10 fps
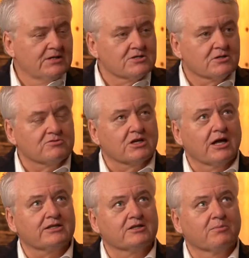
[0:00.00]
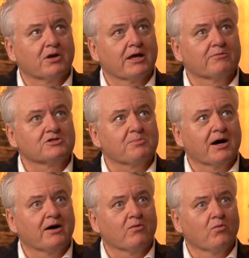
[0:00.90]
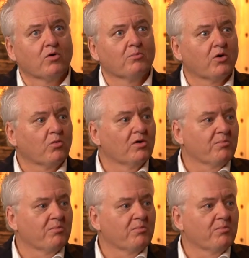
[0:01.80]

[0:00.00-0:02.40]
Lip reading: When I was elected, the plan was about $1.1